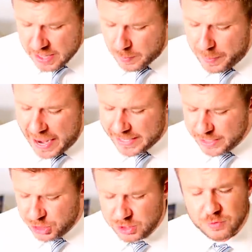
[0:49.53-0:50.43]
The
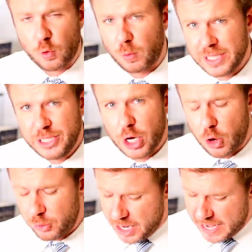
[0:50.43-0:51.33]
package is formally
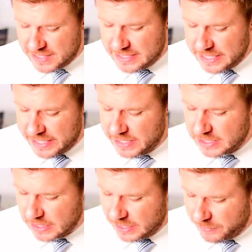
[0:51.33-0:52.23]
known as the
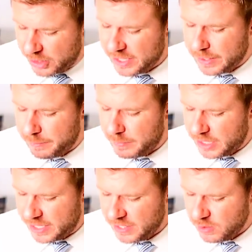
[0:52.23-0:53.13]
Delivering
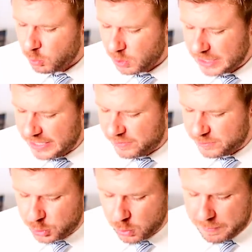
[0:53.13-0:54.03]
Immediate
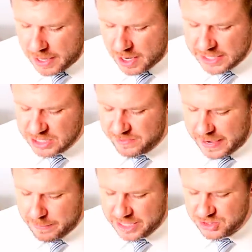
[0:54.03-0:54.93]
Relief to America's
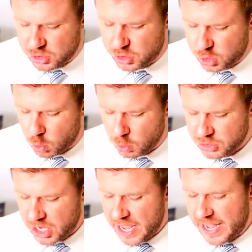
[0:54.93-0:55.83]
Families,
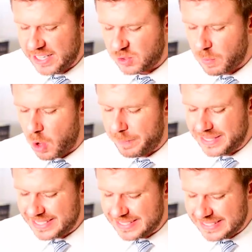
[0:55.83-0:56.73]
Schools, and Small
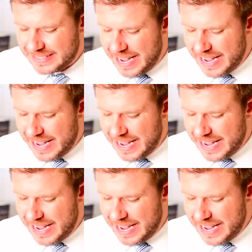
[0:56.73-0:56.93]
Businesses